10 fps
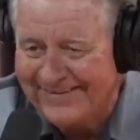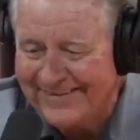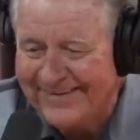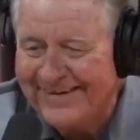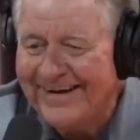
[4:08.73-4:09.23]

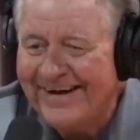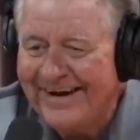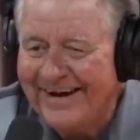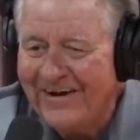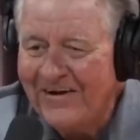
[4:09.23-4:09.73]
How long were
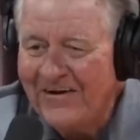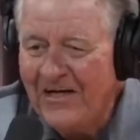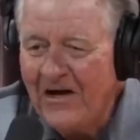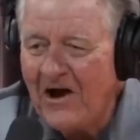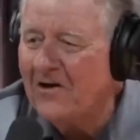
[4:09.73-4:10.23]
you in the hospital
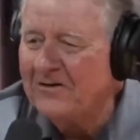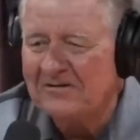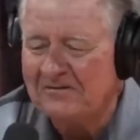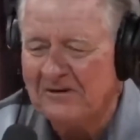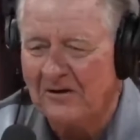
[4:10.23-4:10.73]
for? for oh, that?
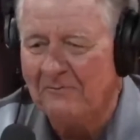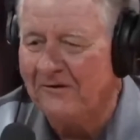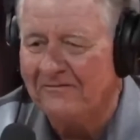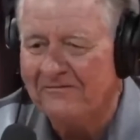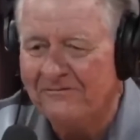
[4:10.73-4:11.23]
just you know
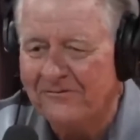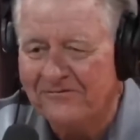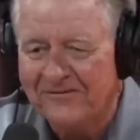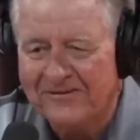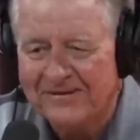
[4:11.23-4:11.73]
whatever, four or
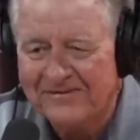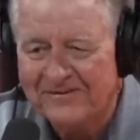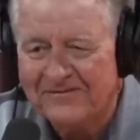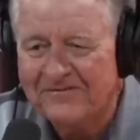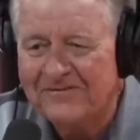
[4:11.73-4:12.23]
five days, whatever.